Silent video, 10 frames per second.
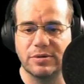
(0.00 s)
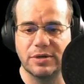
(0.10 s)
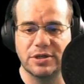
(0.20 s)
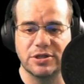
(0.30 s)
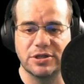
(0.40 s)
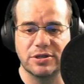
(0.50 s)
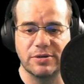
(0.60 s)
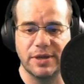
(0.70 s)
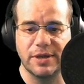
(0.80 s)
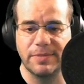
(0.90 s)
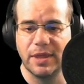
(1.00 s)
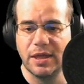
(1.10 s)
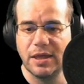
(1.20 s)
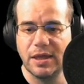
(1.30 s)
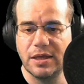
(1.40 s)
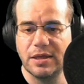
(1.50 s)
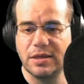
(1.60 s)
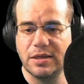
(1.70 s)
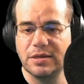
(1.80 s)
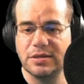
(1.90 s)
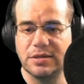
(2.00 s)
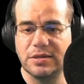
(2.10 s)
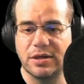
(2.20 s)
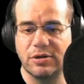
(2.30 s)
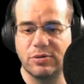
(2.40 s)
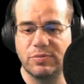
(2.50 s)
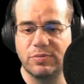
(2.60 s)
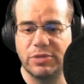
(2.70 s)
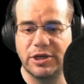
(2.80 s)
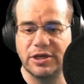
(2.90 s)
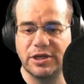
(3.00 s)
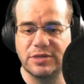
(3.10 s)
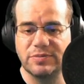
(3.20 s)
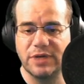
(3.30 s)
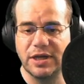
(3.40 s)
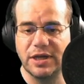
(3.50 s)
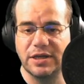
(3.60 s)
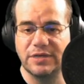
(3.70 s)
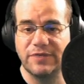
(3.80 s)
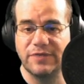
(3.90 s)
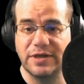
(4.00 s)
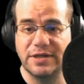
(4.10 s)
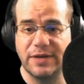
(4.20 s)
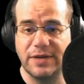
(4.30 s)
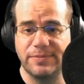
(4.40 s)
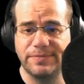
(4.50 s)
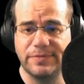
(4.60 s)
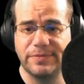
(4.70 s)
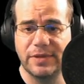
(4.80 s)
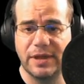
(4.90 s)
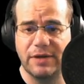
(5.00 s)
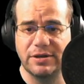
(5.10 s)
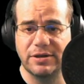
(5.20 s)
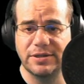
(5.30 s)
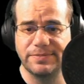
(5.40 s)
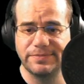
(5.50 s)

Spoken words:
Let's just do that. So Buddy is a defense down character.